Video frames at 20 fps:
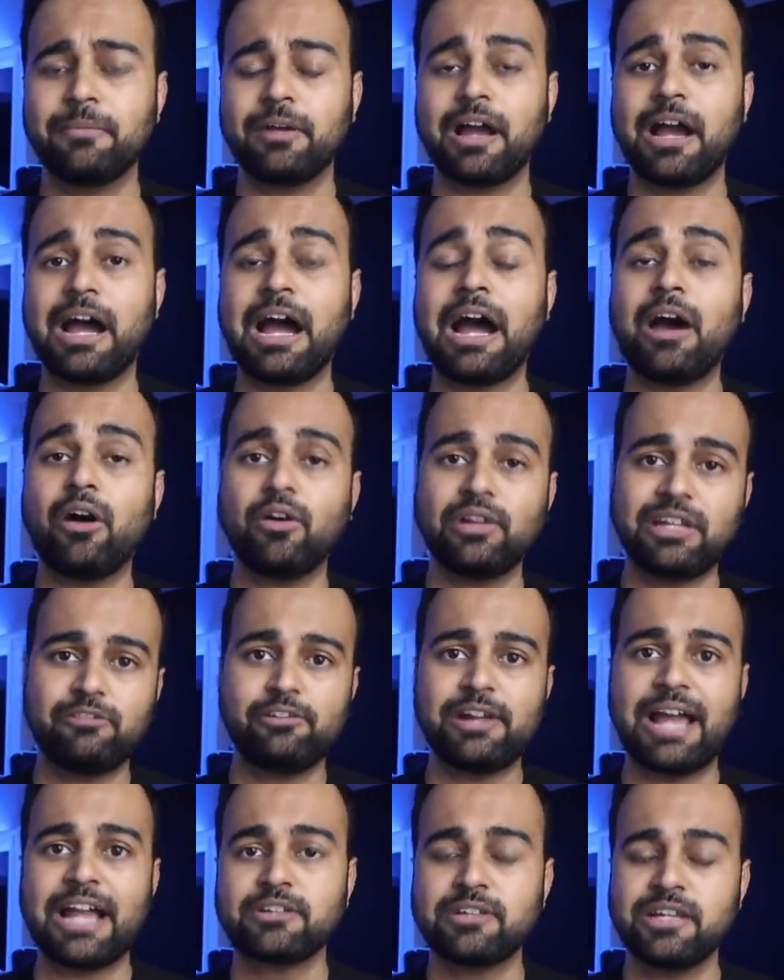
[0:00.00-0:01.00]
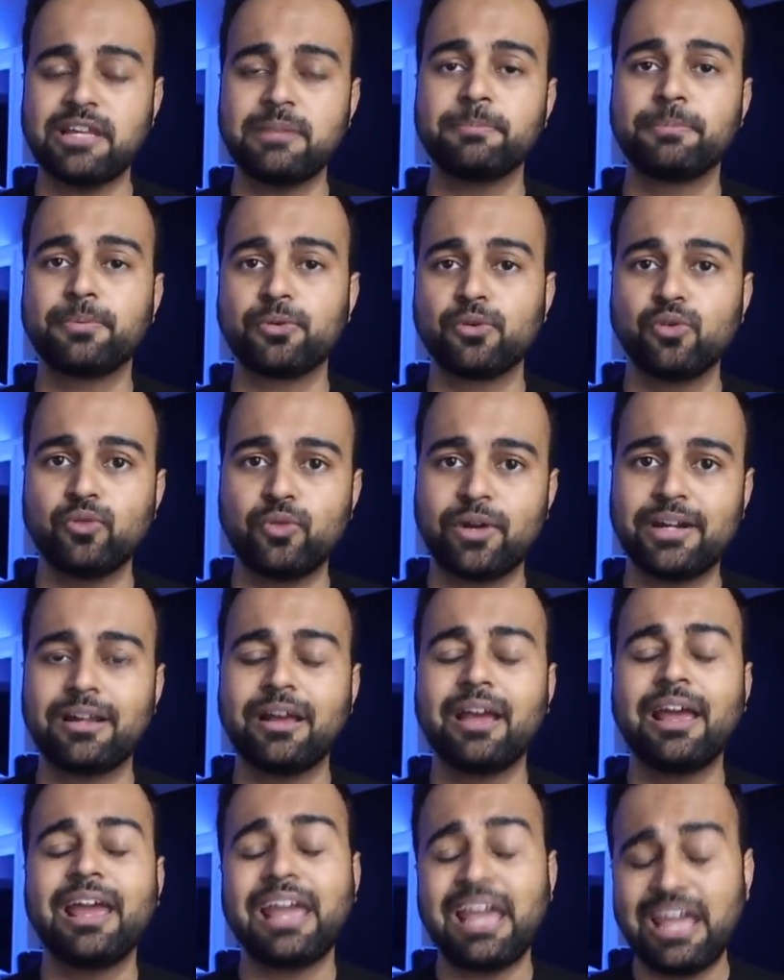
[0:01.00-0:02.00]
How they would actually improve
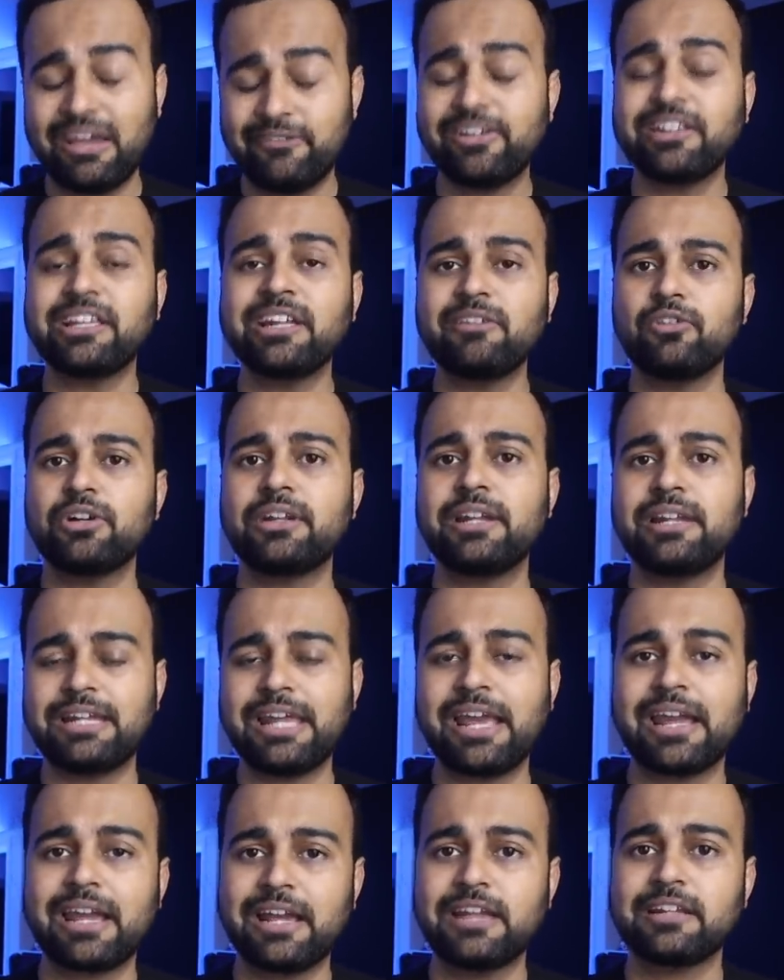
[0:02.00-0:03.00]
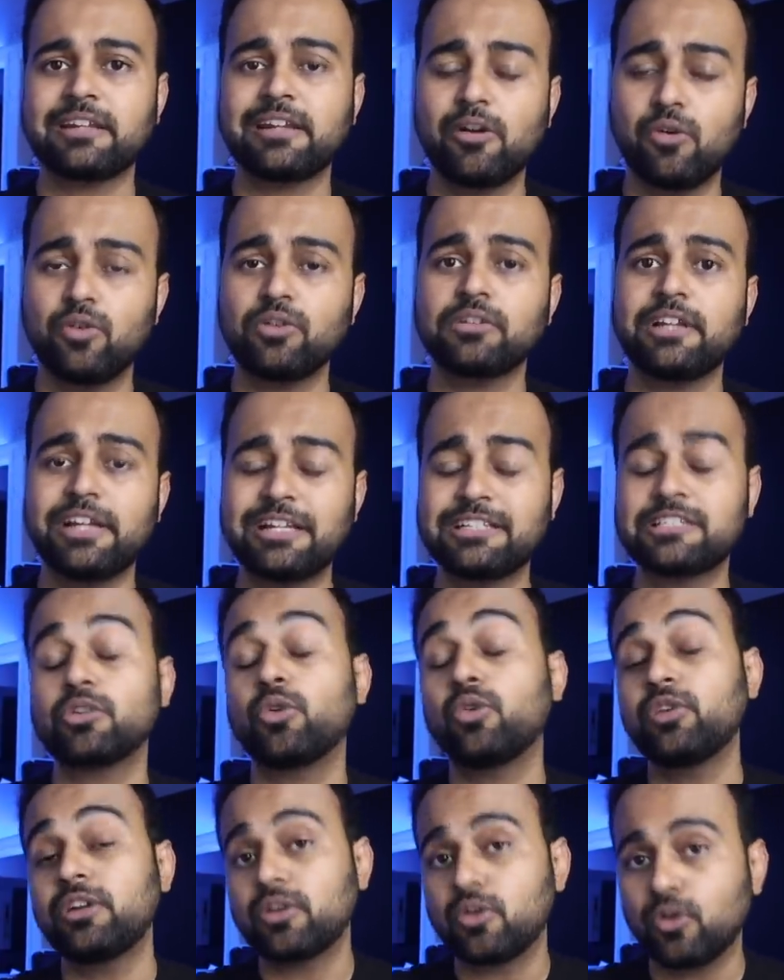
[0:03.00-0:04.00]
it, everything would take its
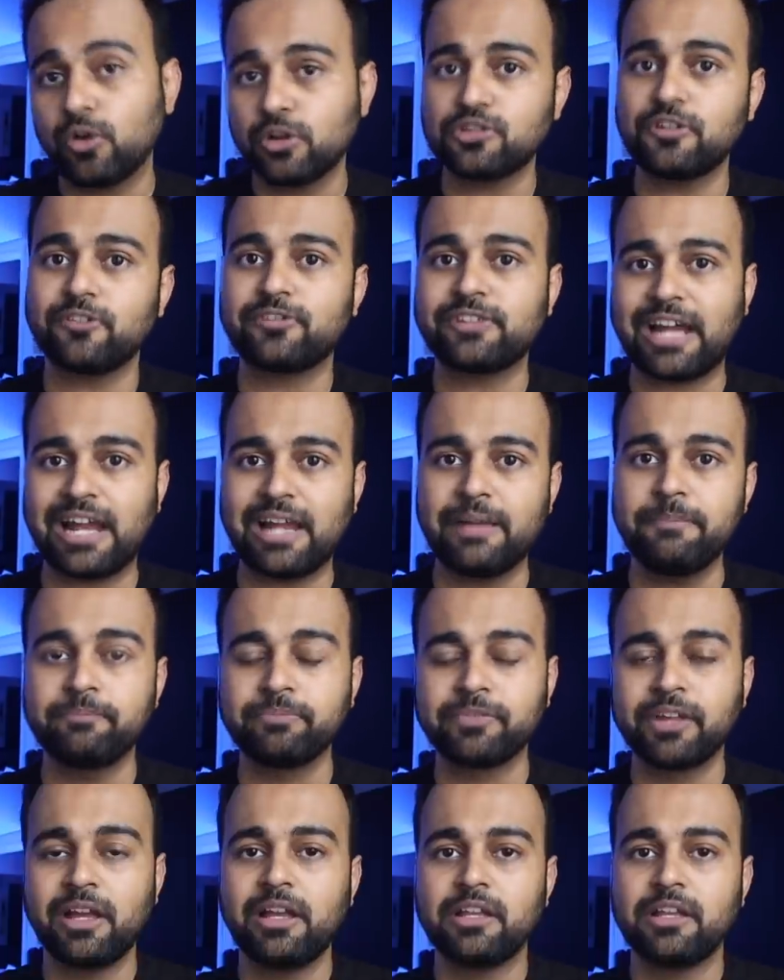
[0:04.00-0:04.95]
own course of time.